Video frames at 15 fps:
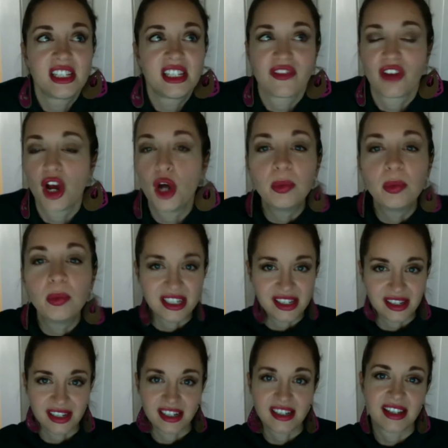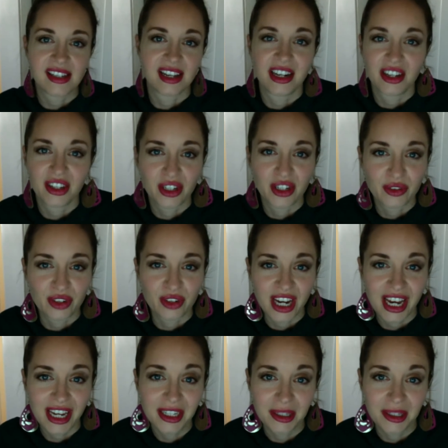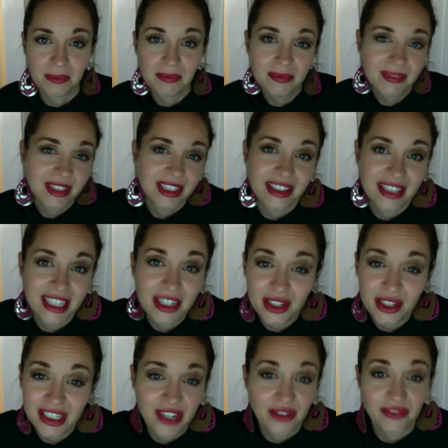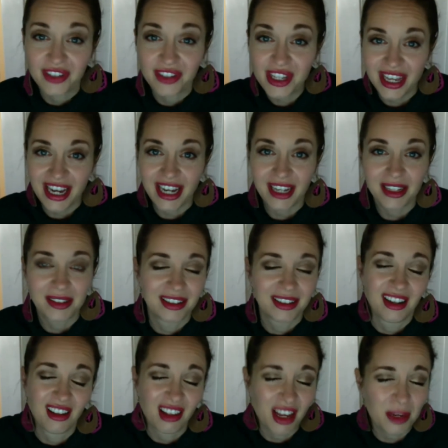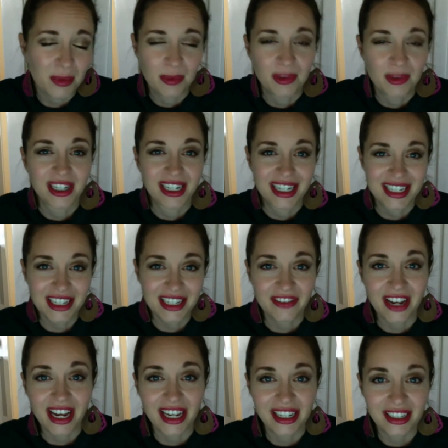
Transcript: of hopelessness that I couldn't overcome, and now I don't feel that. A lot of people can identify.